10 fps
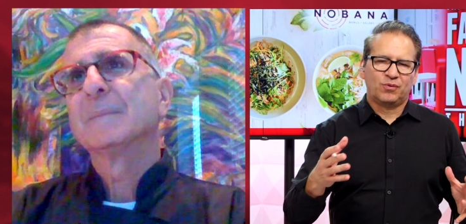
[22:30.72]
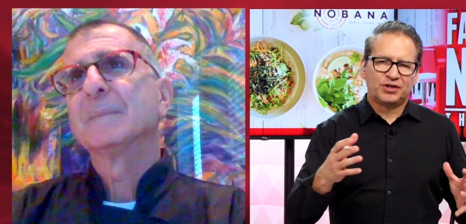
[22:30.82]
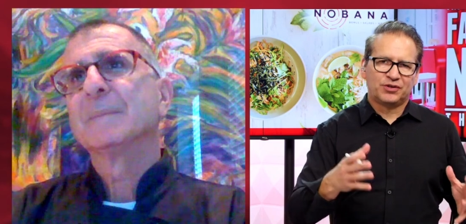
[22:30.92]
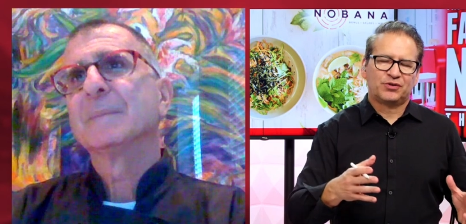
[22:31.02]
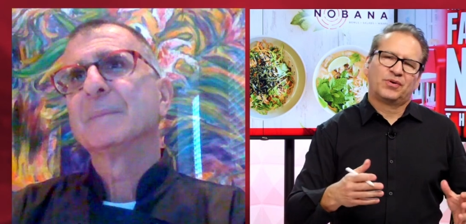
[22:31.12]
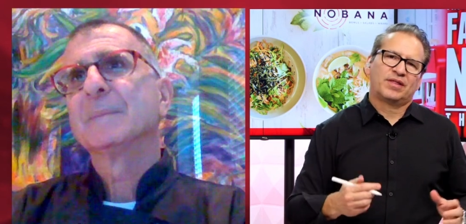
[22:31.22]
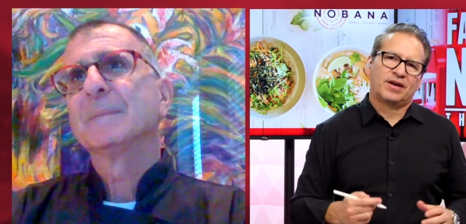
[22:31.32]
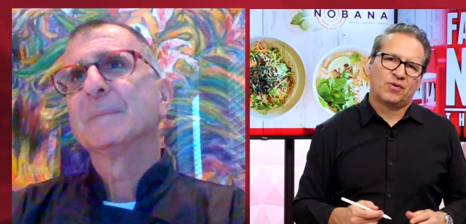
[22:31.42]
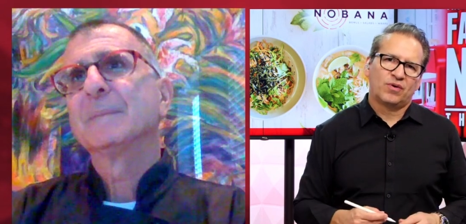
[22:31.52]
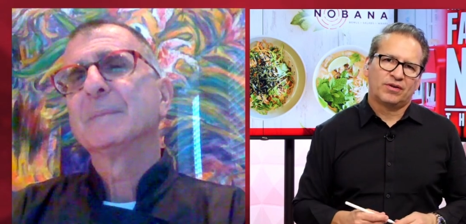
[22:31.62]
Speaker 1: what you're doing
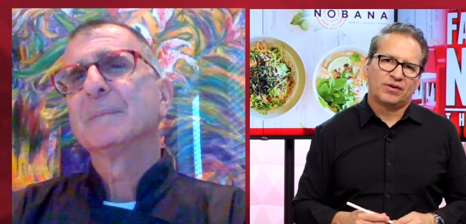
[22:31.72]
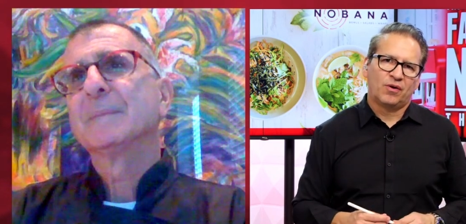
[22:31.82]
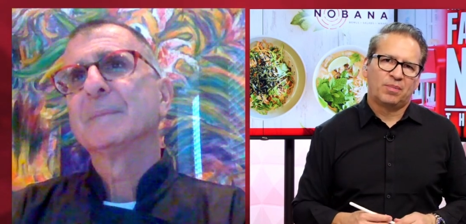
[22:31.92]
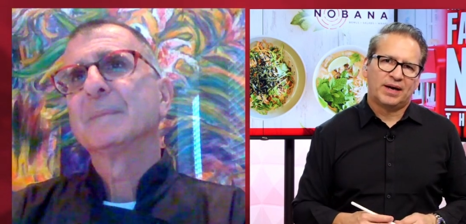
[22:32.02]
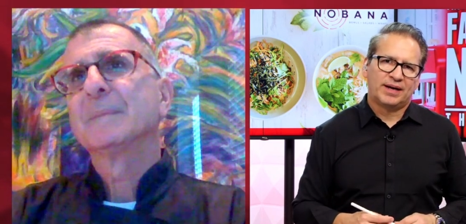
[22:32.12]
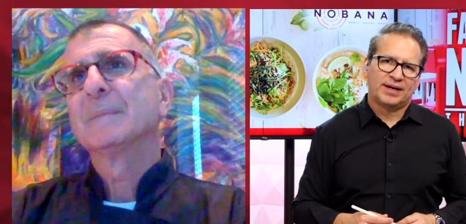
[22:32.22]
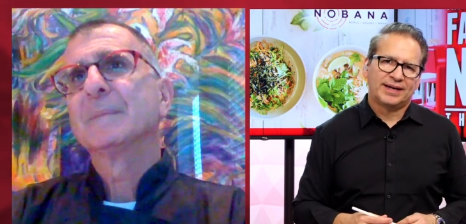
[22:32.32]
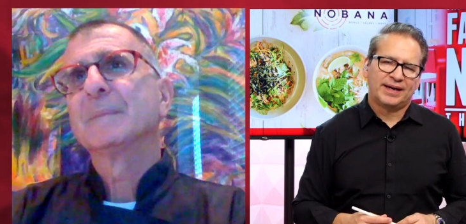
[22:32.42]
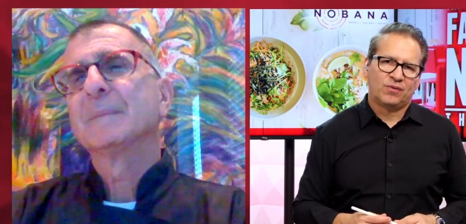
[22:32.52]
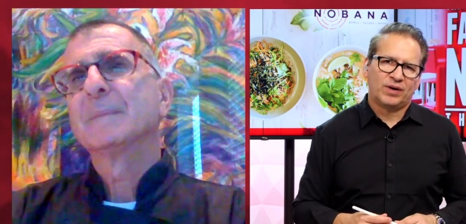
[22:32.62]
there with Nobana. I
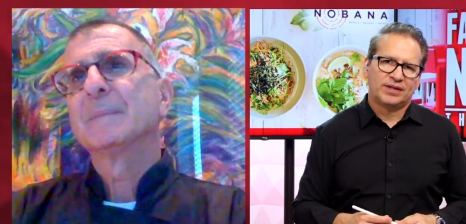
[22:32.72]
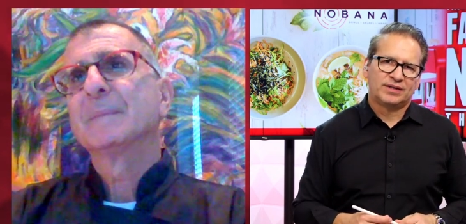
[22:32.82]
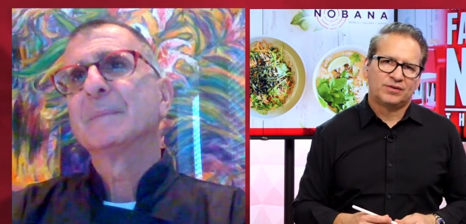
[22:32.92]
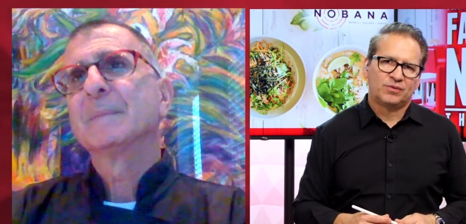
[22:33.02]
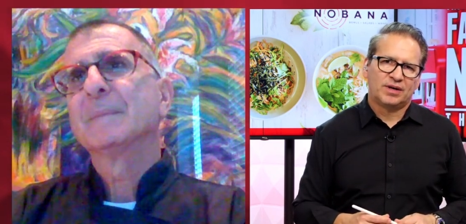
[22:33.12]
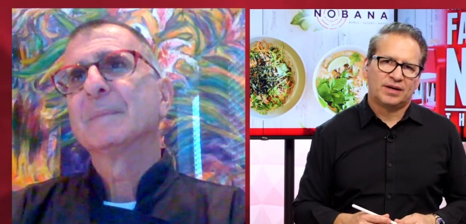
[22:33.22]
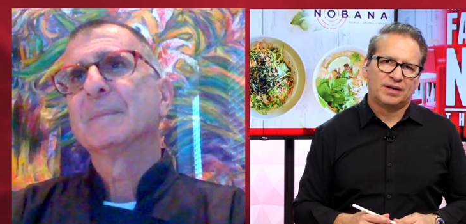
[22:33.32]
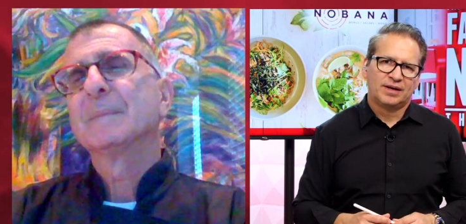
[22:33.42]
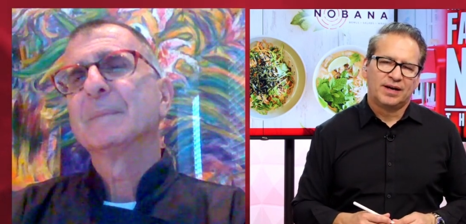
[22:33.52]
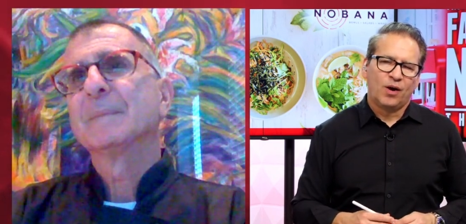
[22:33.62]
can't wait to uh,
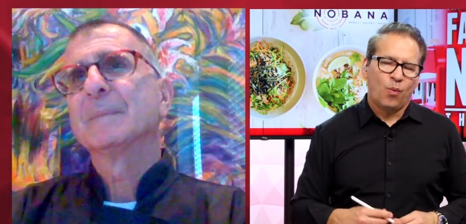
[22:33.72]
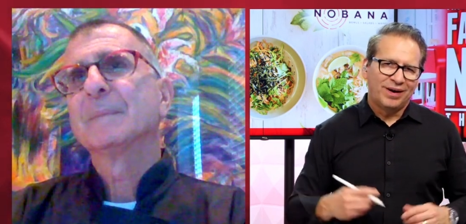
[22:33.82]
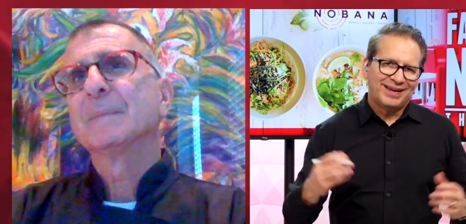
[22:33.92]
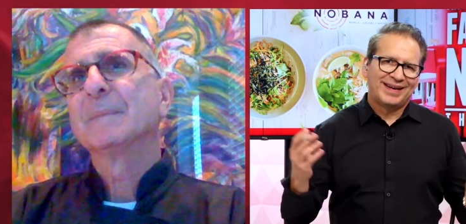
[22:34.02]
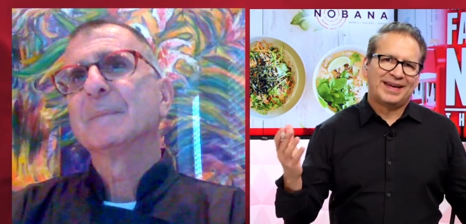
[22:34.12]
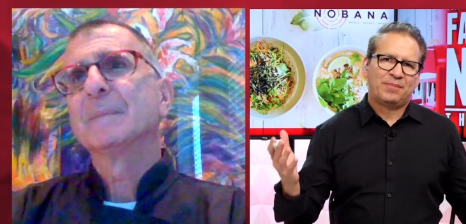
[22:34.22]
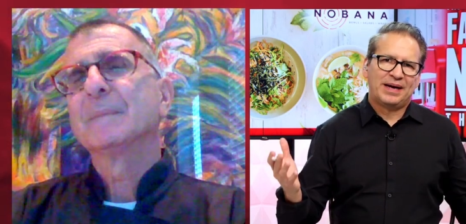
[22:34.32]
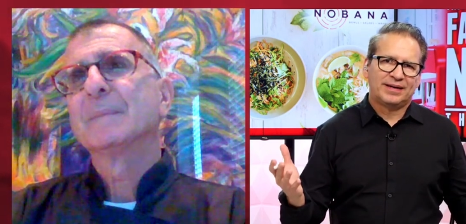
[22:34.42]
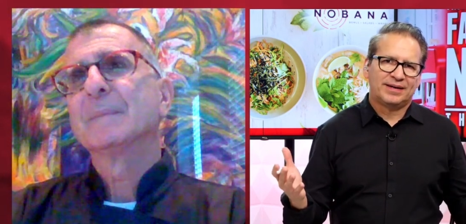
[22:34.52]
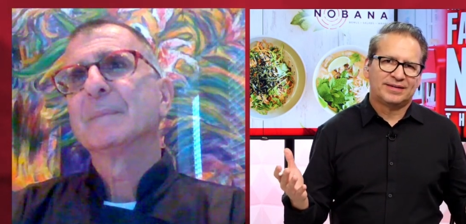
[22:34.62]
one day get
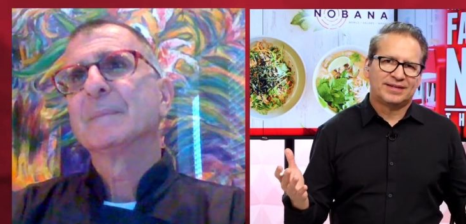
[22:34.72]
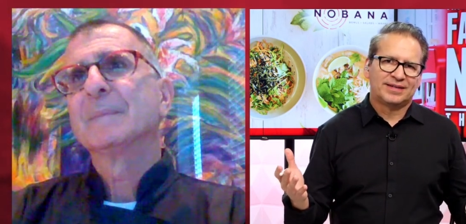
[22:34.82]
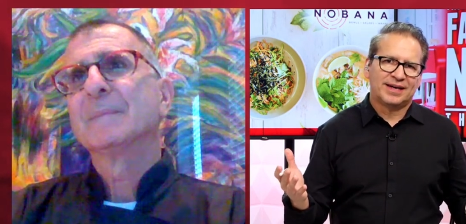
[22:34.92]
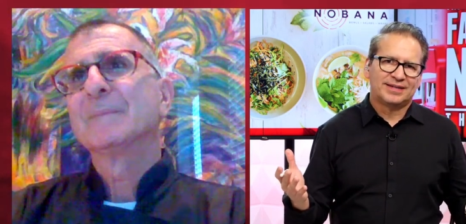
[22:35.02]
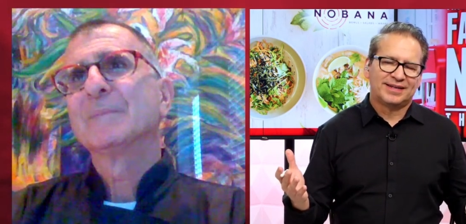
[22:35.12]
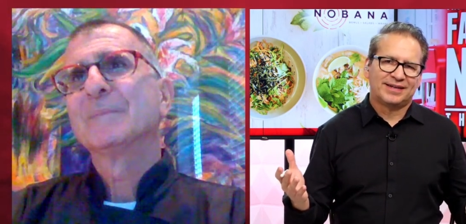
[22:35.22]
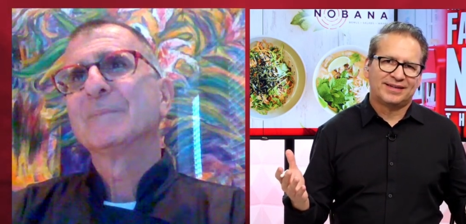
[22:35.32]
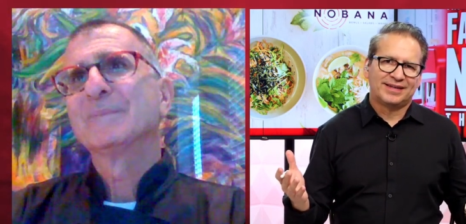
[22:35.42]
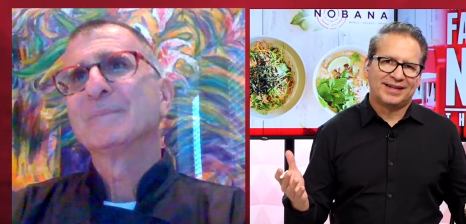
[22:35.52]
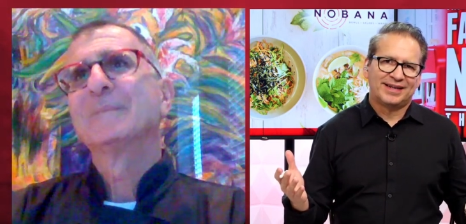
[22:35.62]
back out to
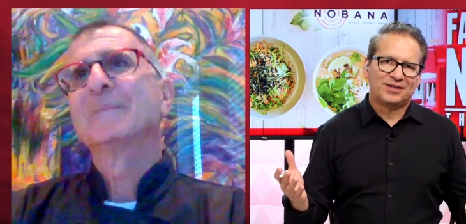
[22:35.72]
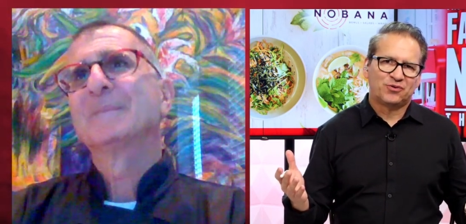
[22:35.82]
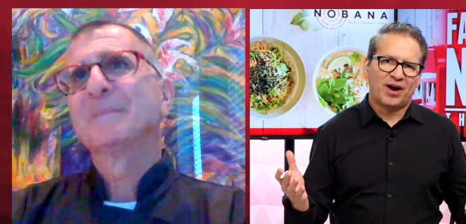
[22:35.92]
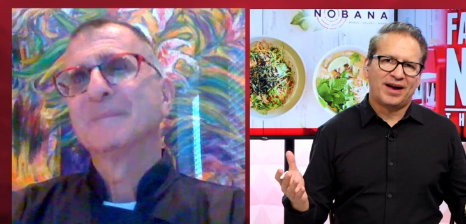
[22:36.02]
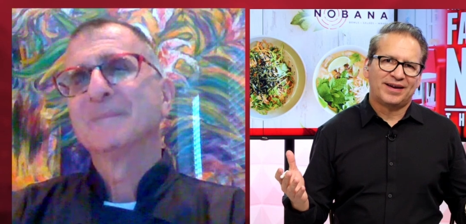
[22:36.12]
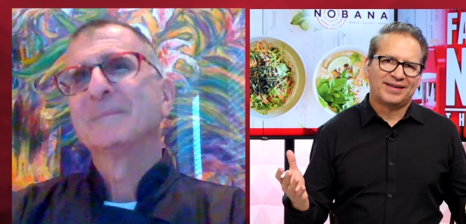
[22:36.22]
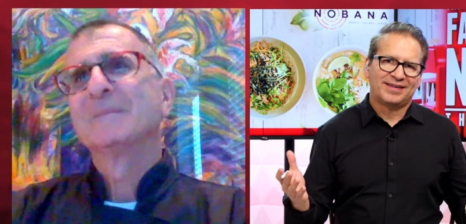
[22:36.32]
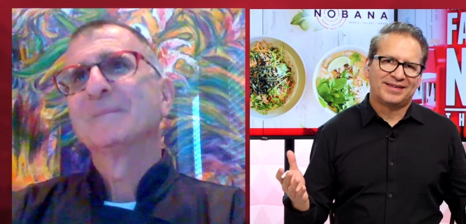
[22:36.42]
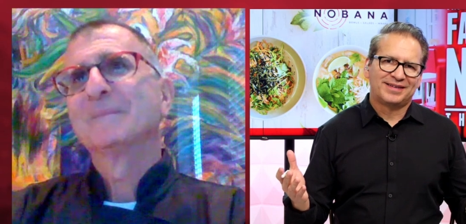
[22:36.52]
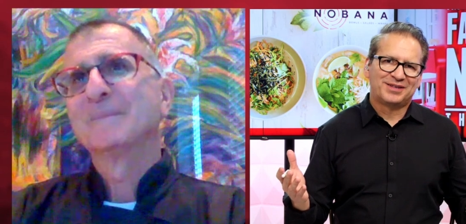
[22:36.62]
Scottsdale and try
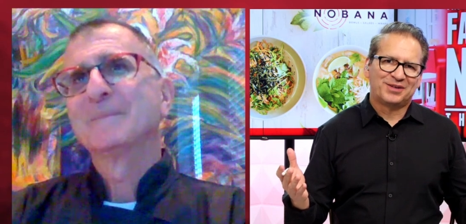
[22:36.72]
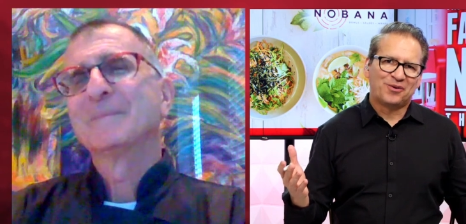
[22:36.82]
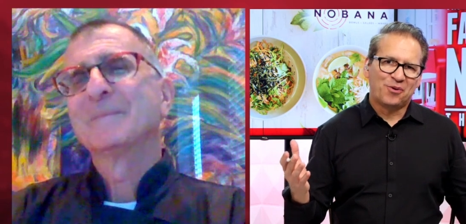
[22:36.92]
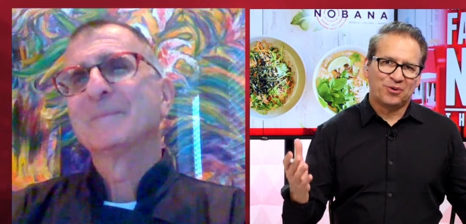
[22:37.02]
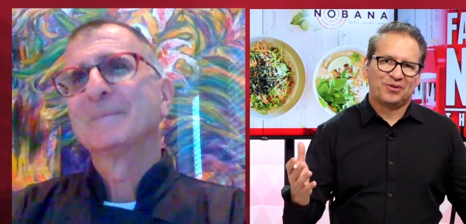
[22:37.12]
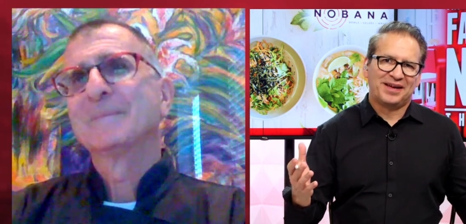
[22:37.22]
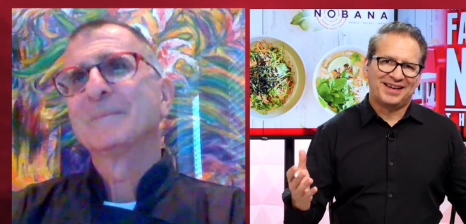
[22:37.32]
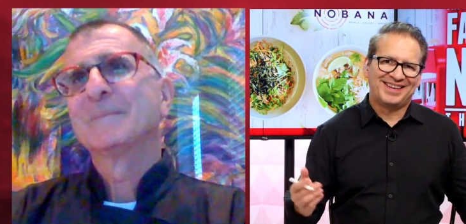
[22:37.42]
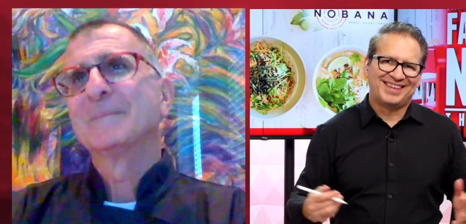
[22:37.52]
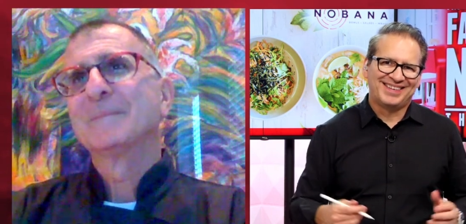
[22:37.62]
to order
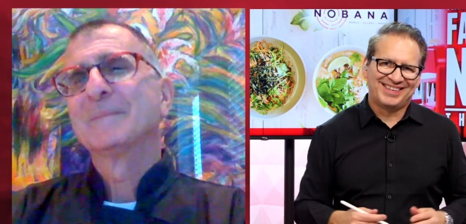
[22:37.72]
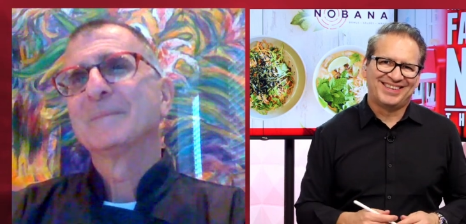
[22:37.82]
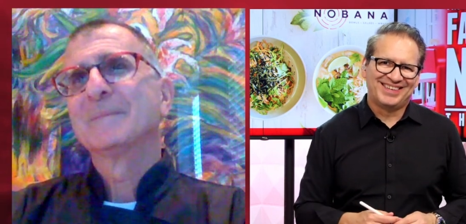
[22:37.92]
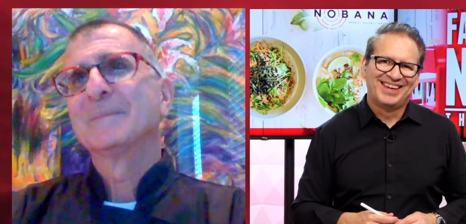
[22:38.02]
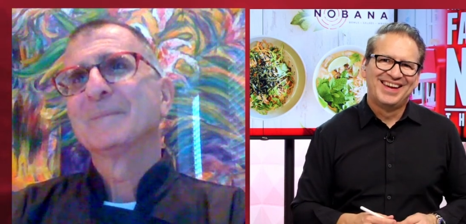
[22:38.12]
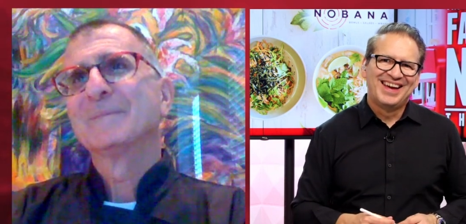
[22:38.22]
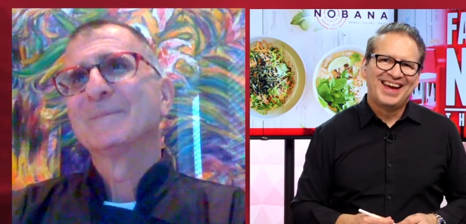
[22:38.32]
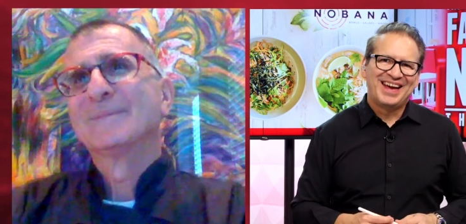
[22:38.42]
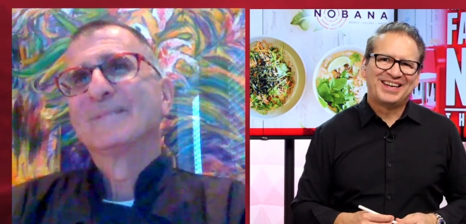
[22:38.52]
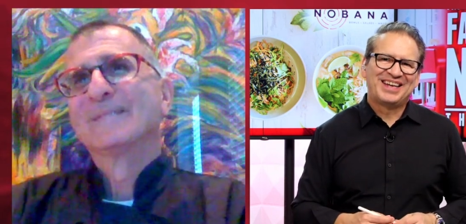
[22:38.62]
that
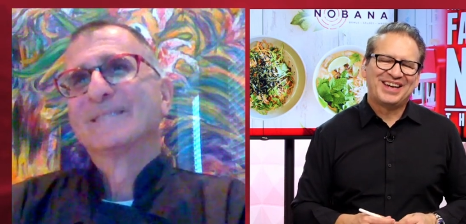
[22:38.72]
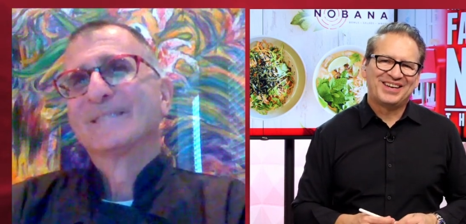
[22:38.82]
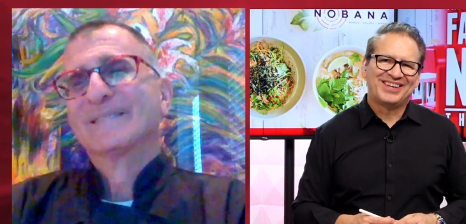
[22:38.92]
and get